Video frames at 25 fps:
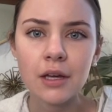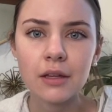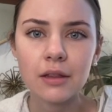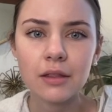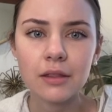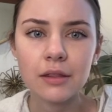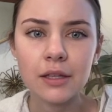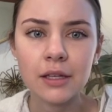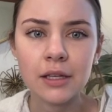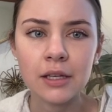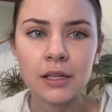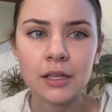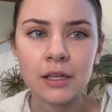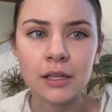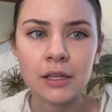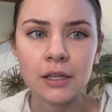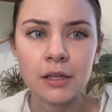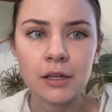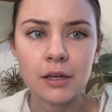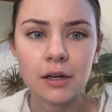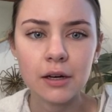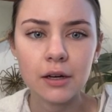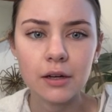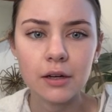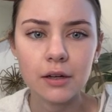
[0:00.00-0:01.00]

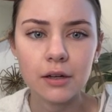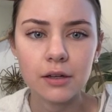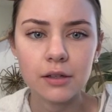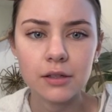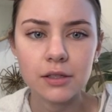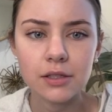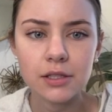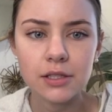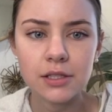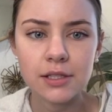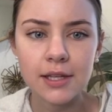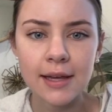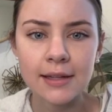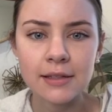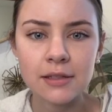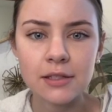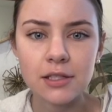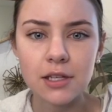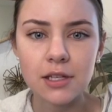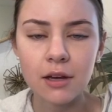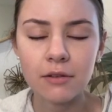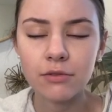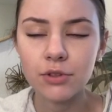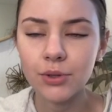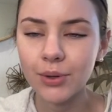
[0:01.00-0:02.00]
the
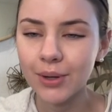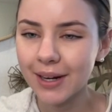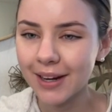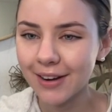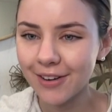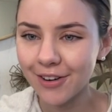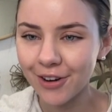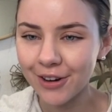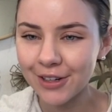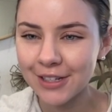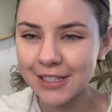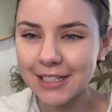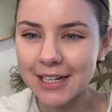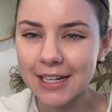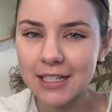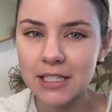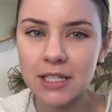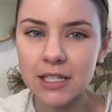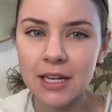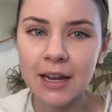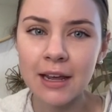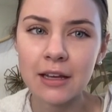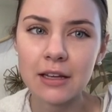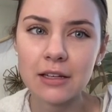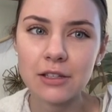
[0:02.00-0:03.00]
sense of doing it on a
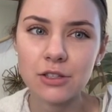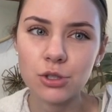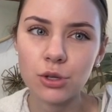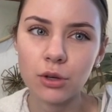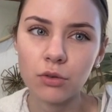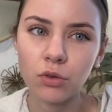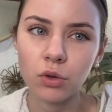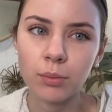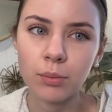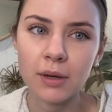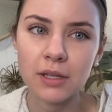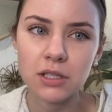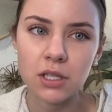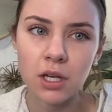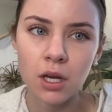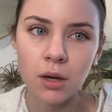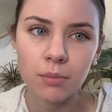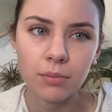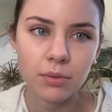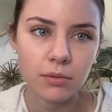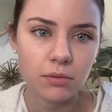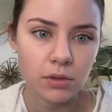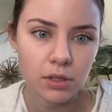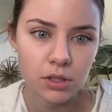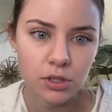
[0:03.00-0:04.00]
testnet, so if you mess
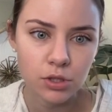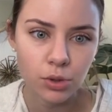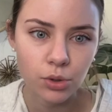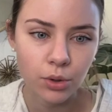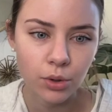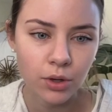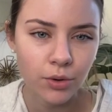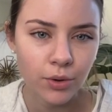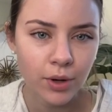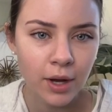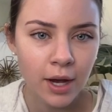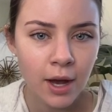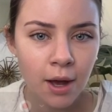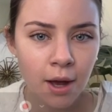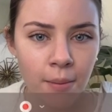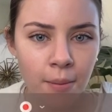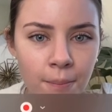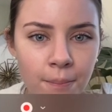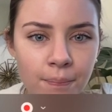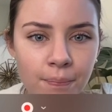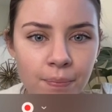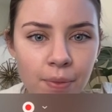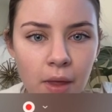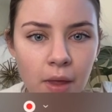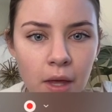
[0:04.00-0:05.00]
up, it's totally okay.
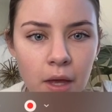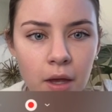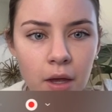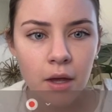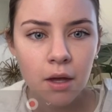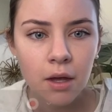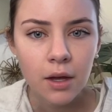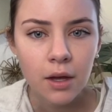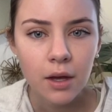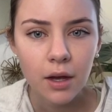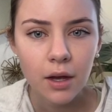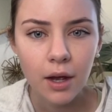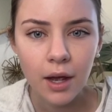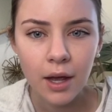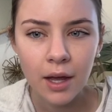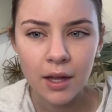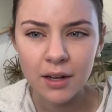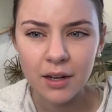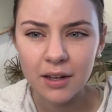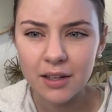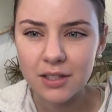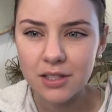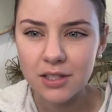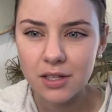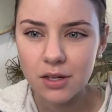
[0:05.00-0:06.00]

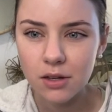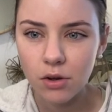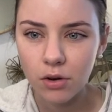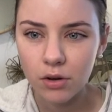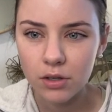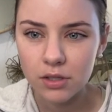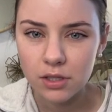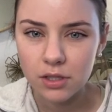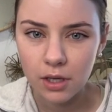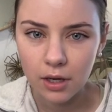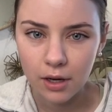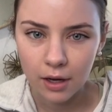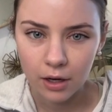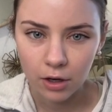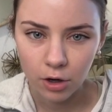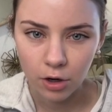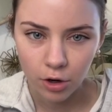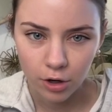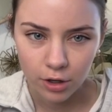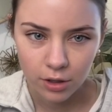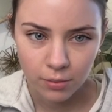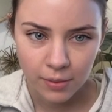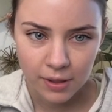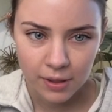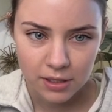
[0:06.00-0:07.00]
And it's honestly kind of
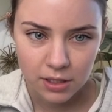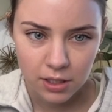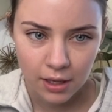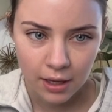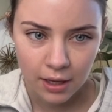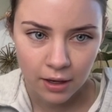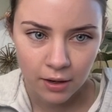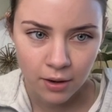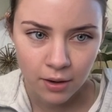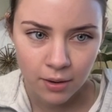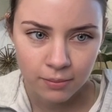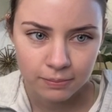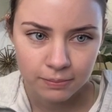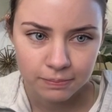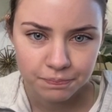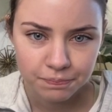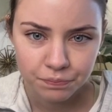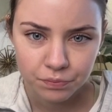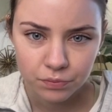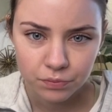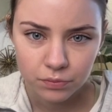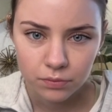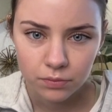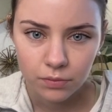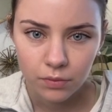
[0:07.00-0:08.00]
hard to mess that up.
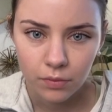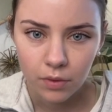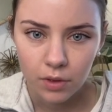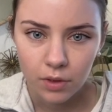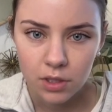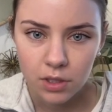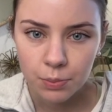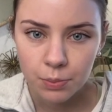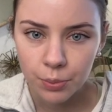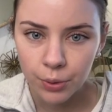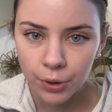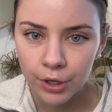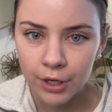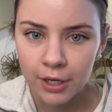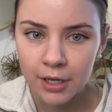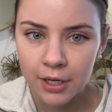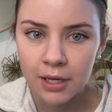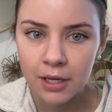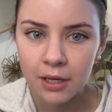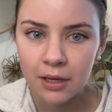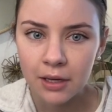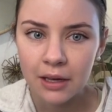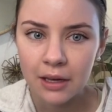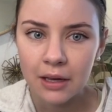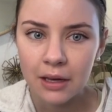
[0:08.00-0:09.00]
It's
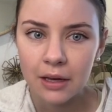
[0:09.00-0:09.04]
pretty